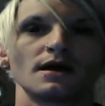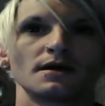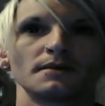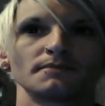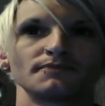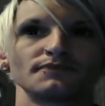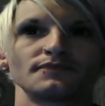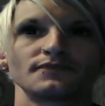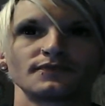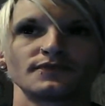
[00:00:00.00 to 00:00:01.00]
Um,
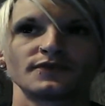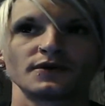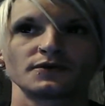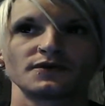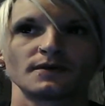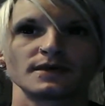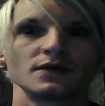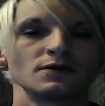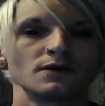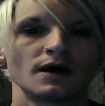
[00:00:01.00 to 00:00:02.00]
so some
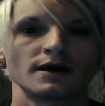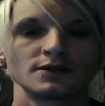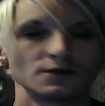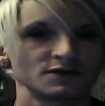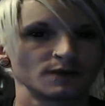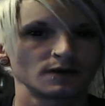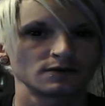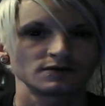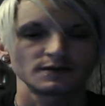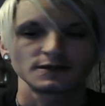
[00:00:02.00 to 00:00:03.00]
of you uh, don't
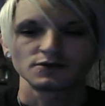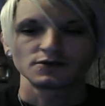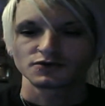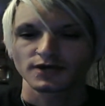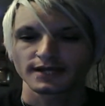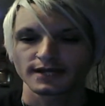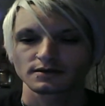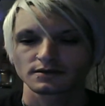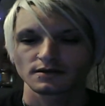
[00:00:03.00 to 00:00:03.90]
smoke, some of you don't drink.